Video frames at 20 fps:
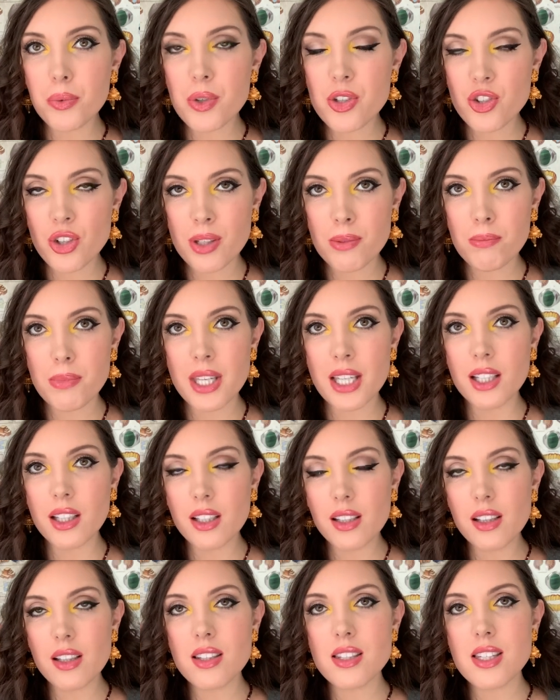which can be a
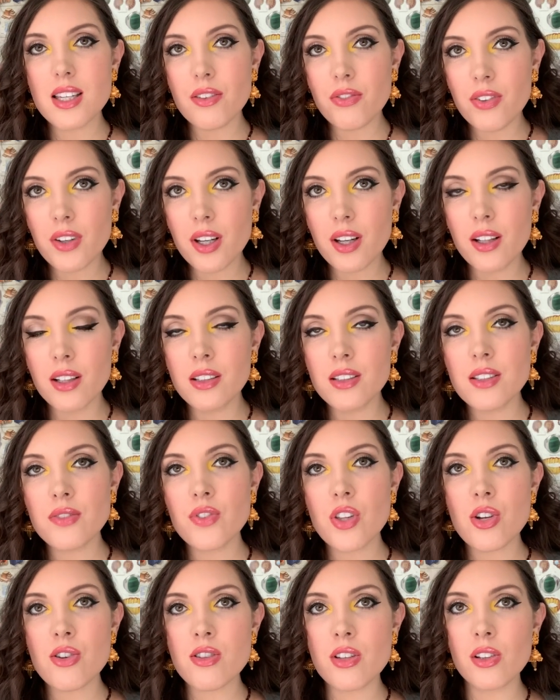little difficult if
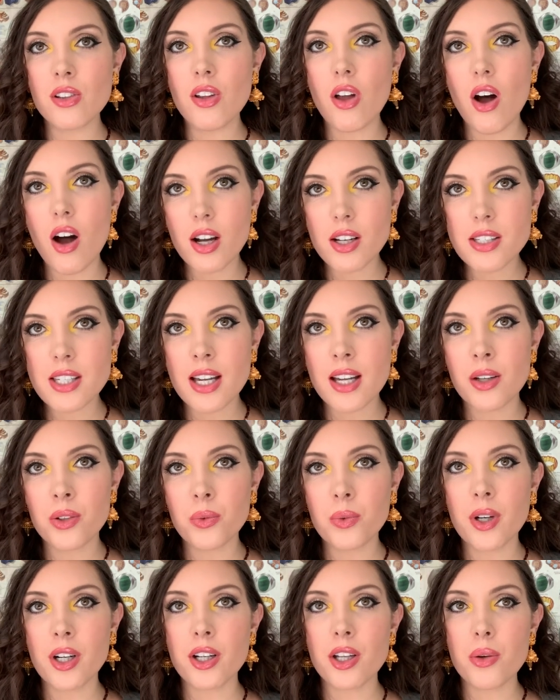there's a
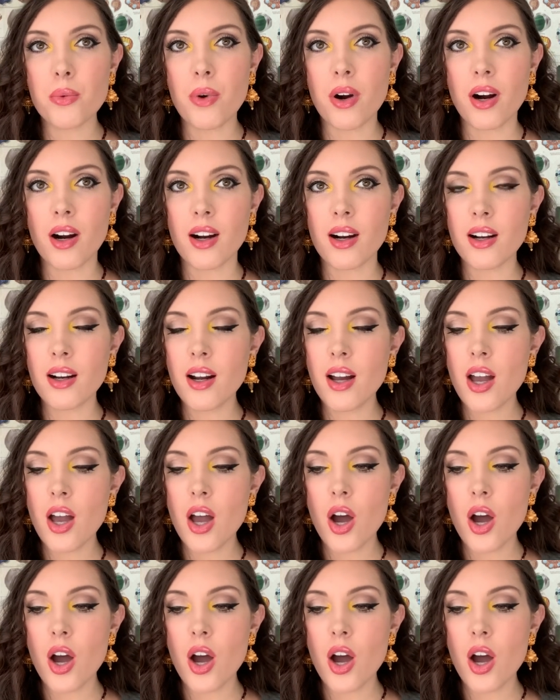lockdown where you are,